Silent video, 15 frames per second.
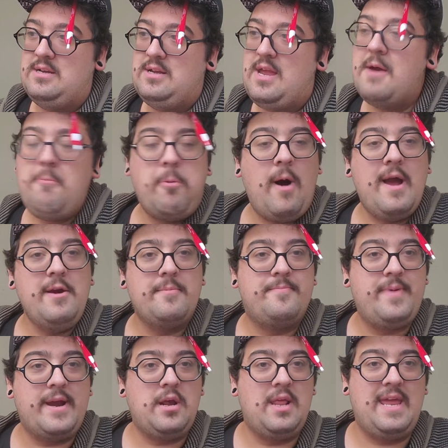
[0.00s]
And why are
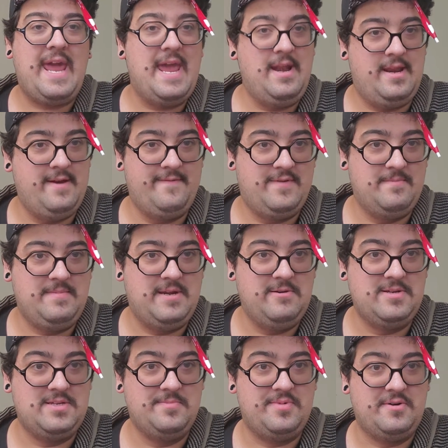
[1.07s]
barely any of them
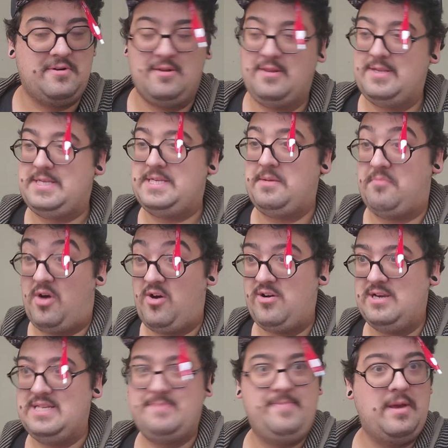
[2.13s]
usable?
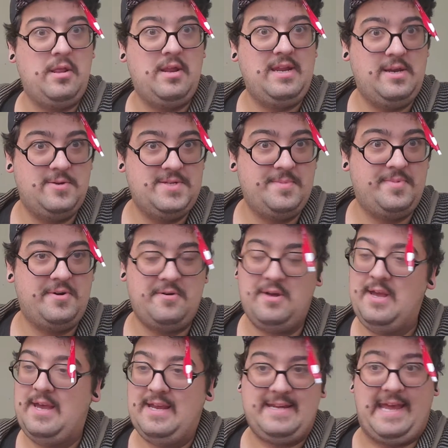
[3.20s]
Samara is barely usable.
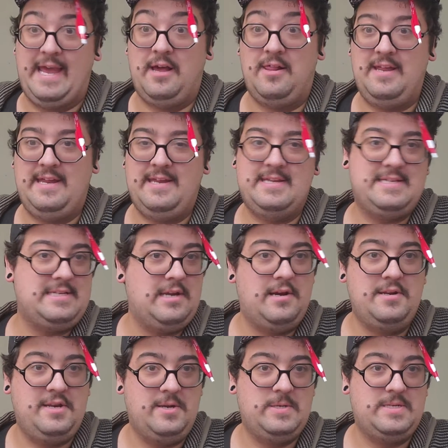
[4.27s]
Kelly is
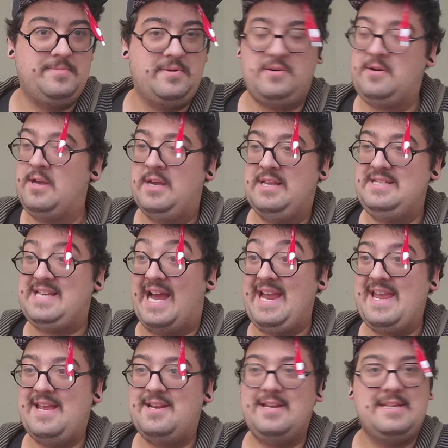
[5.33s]
unusable.
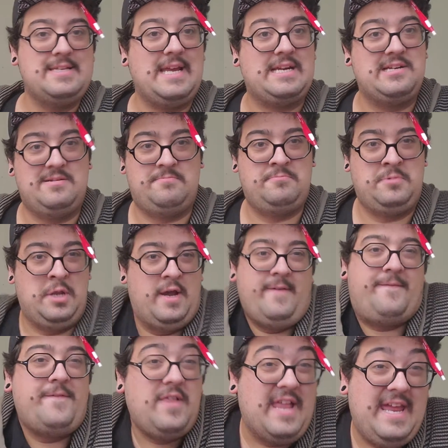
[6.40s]
Diana is like a
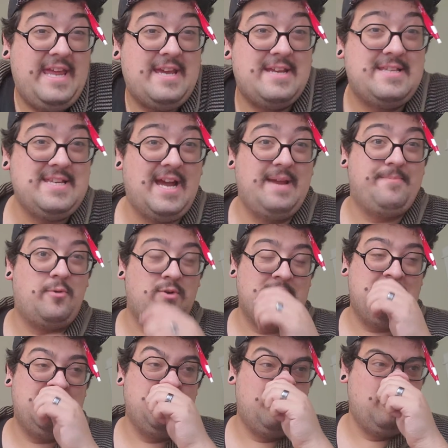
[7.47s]
fling type
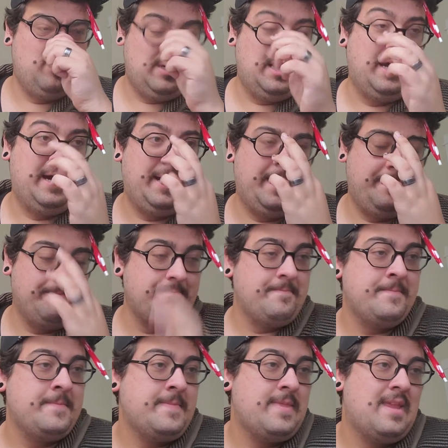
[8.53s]
ordeal.
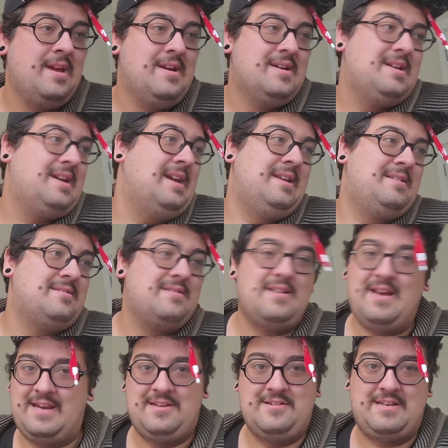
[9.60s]
And
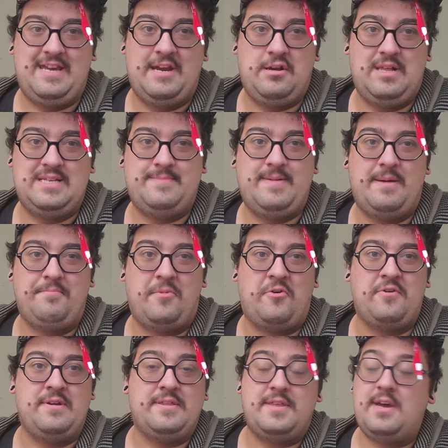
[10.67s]
I could care less about
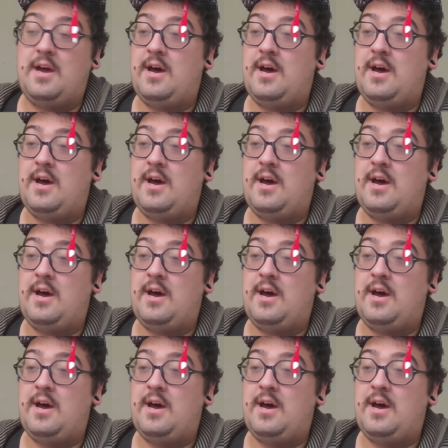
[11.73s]
Morinth.